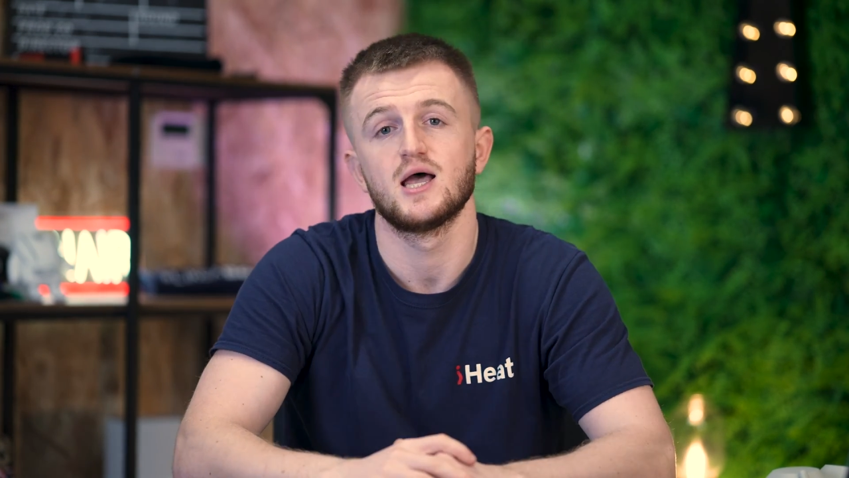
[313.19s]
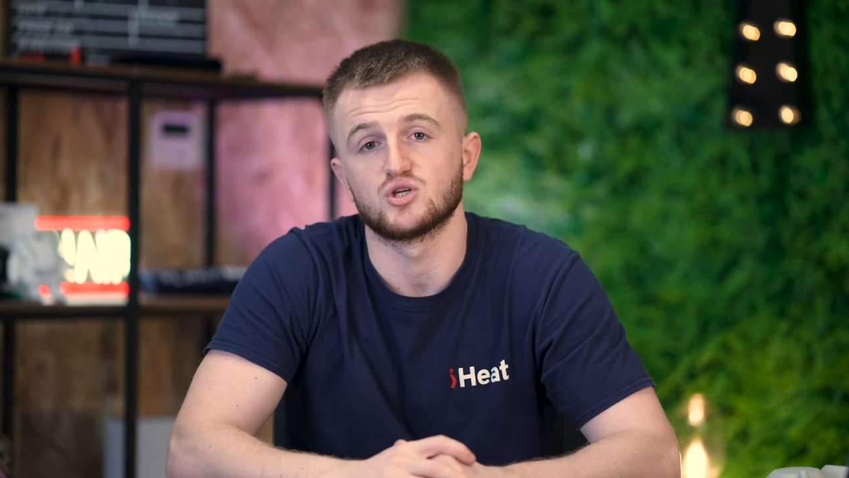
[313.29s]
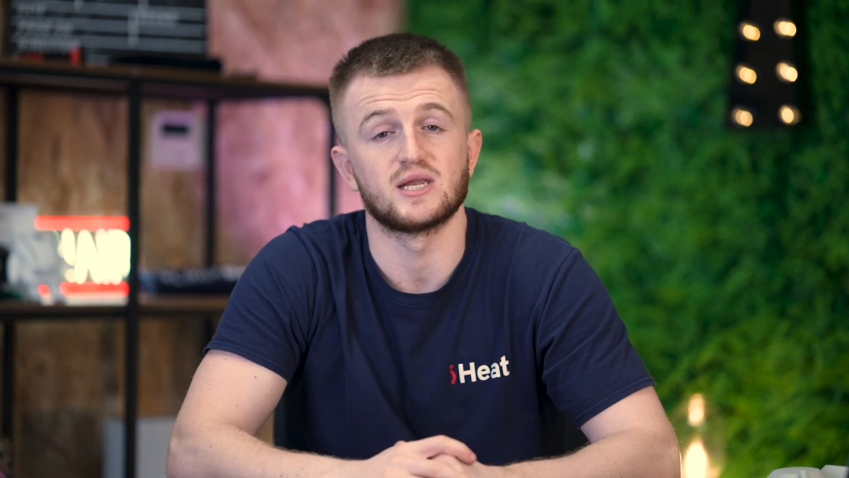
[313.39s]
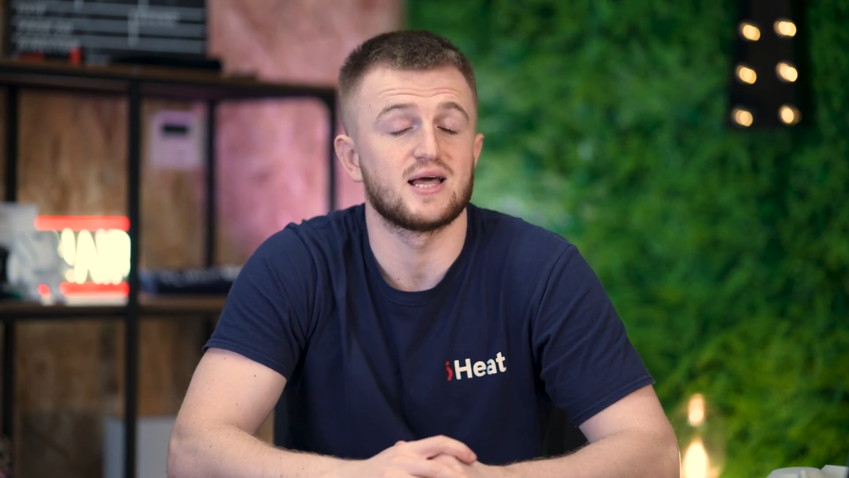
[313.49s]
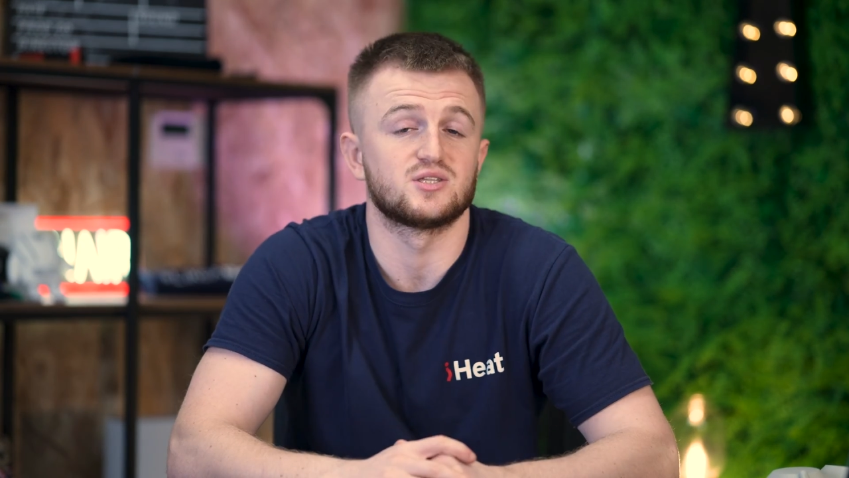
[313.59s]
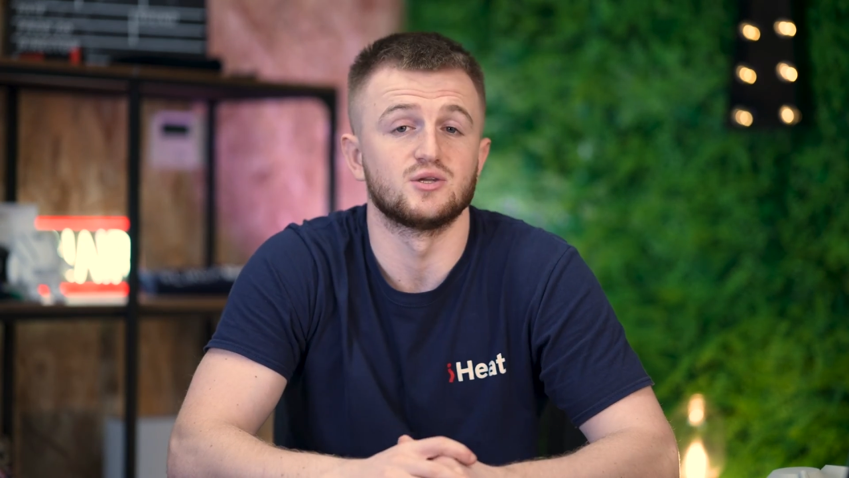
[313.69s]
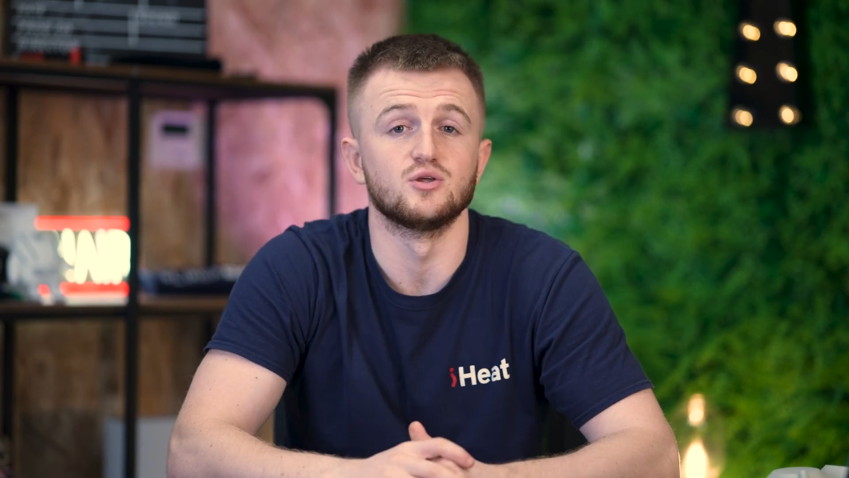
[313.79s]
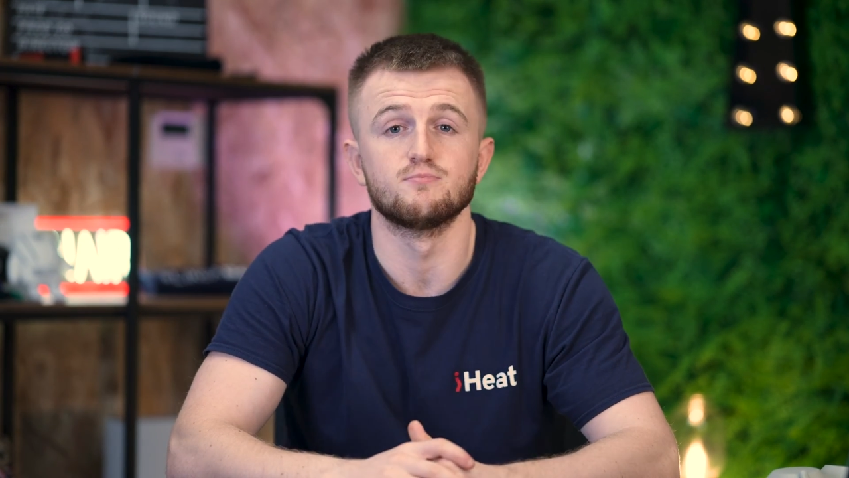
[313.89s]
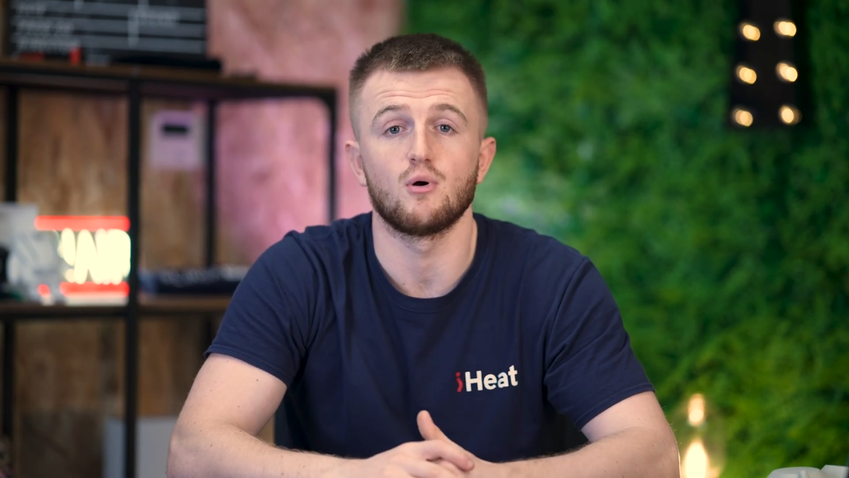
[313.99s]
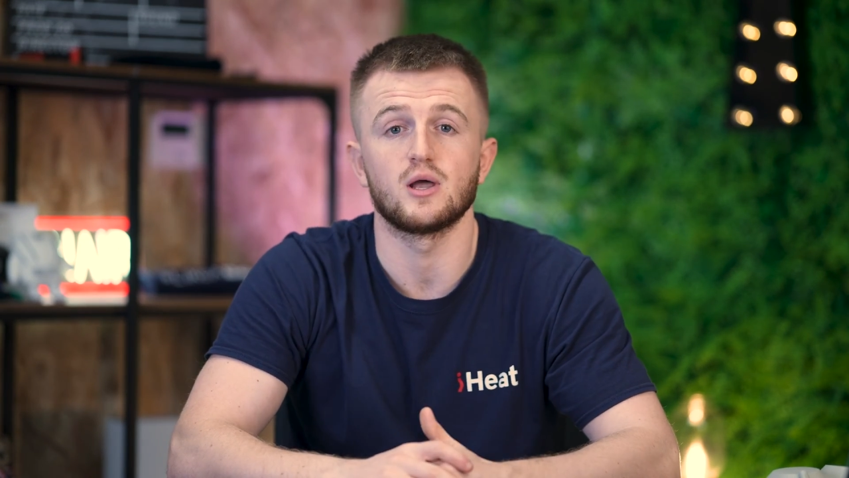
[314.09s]
to connect to the
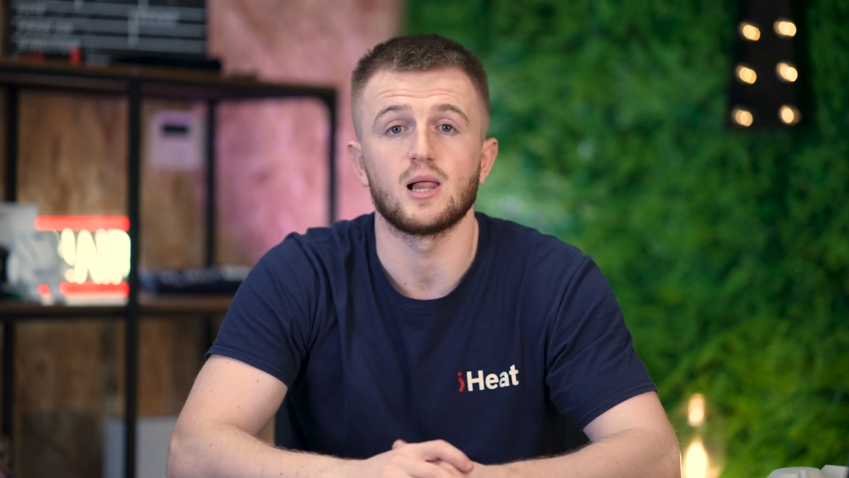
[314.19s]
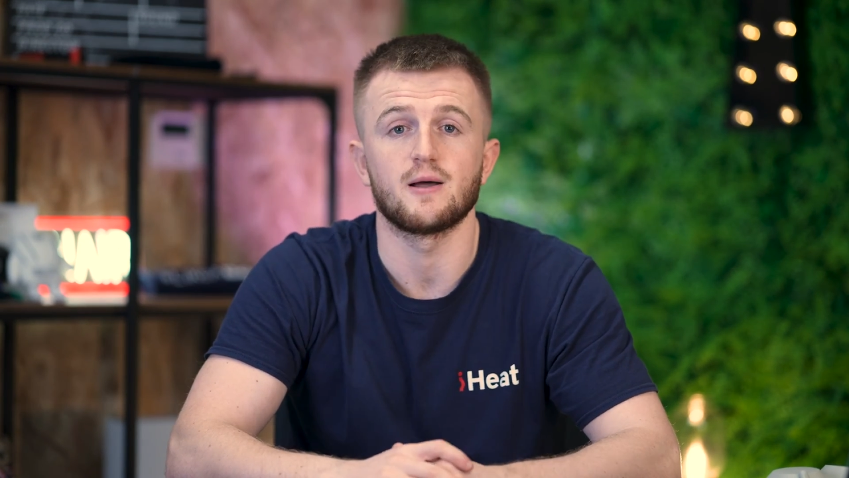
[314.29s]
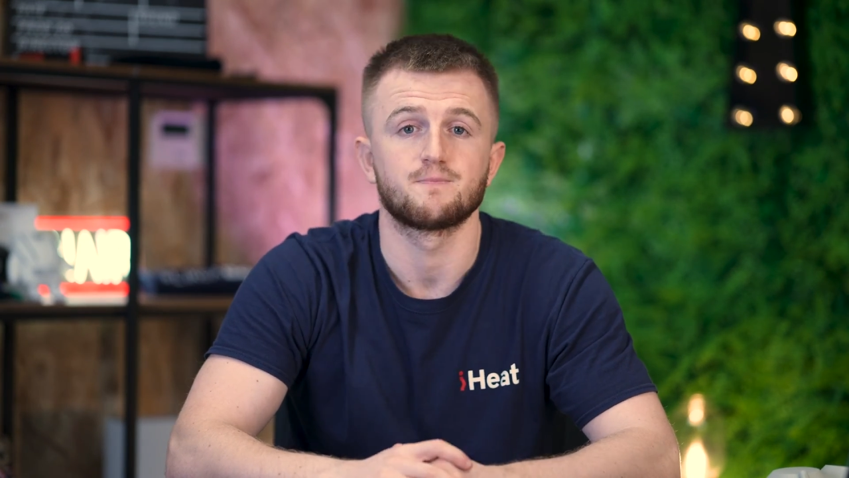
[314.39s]
new boiler.